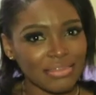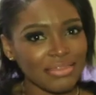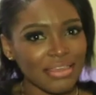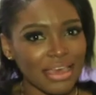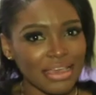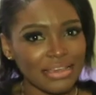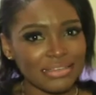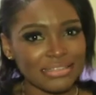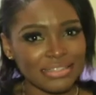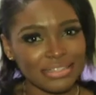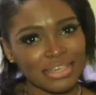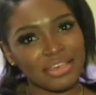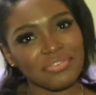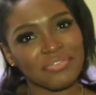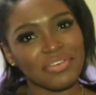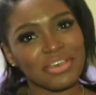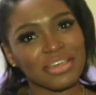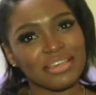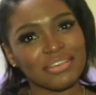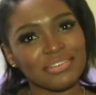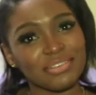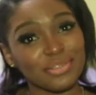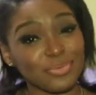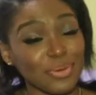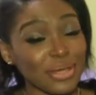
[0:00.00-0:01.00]

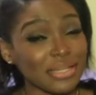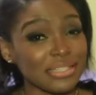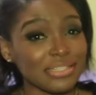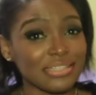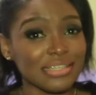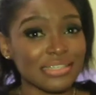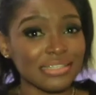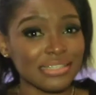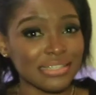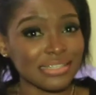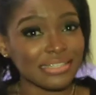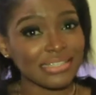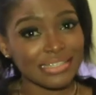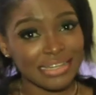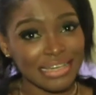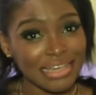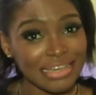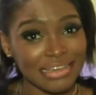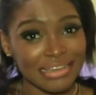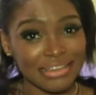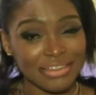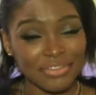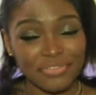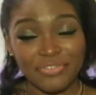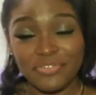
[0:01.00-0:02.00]
Thanksgiving
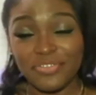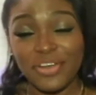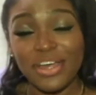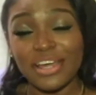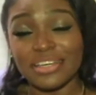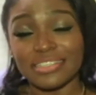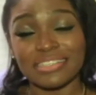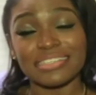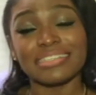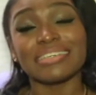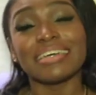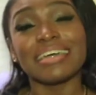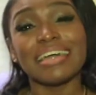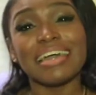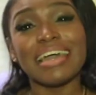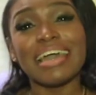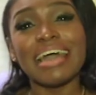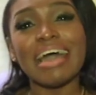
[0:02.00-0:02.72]
2016, the first